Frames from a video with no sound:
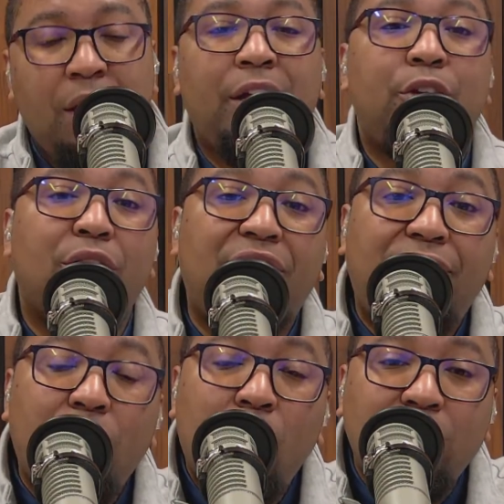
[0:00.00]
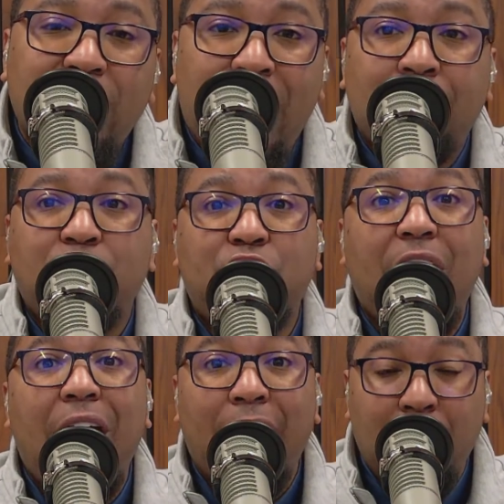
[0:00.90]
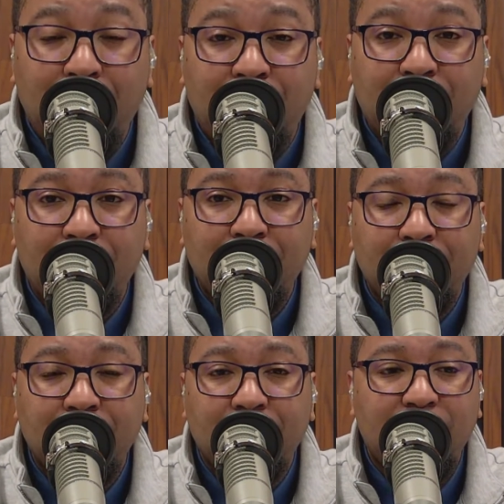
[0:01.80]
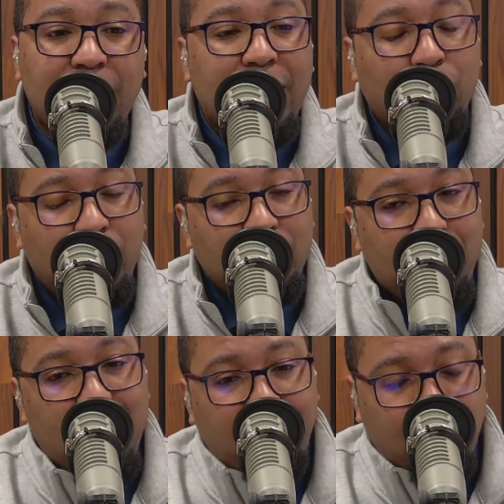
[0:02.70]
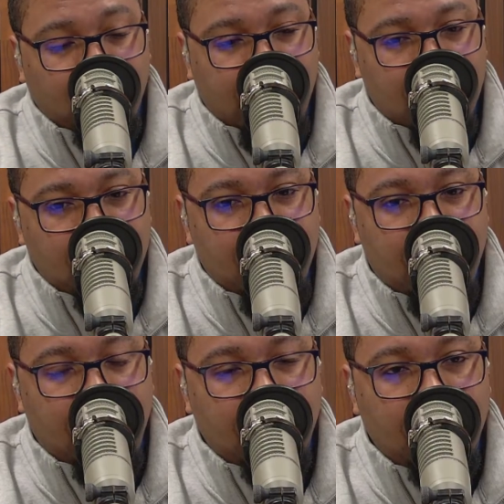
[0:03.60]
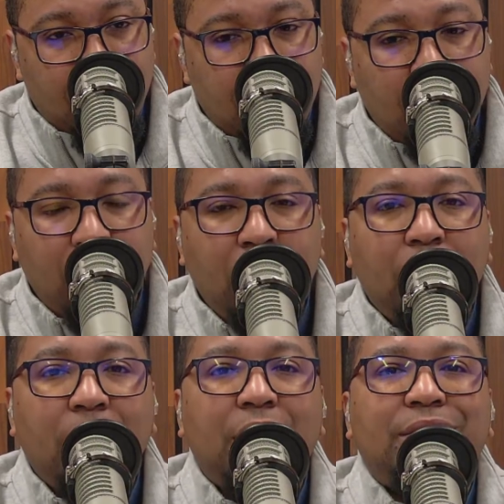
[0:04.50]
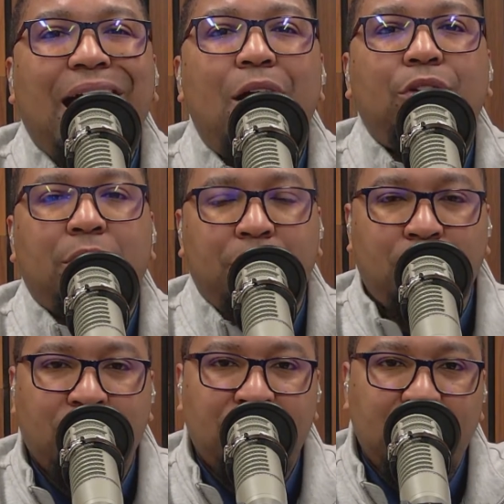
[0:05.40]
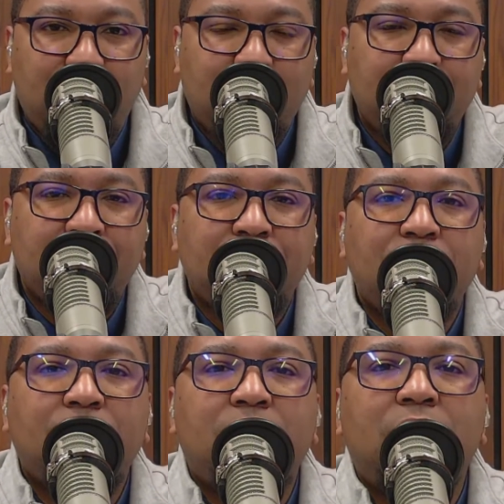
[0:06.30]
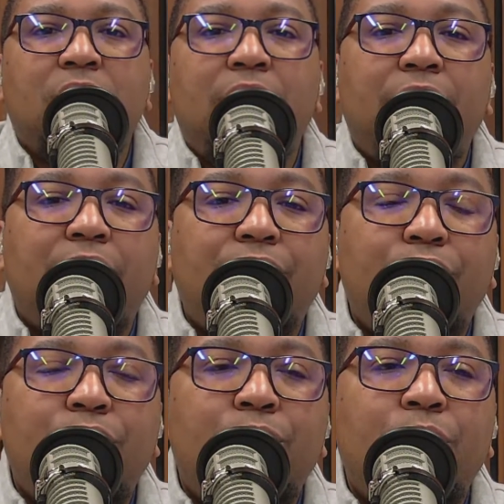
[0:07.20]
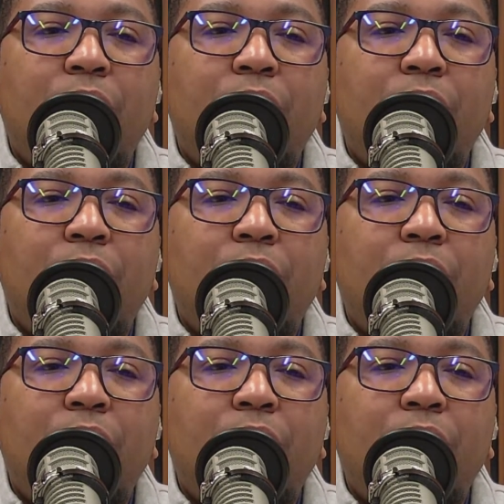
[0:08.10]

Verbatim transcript: Your full-time jobs, as well as my full-time job, is outcome cultivation. If you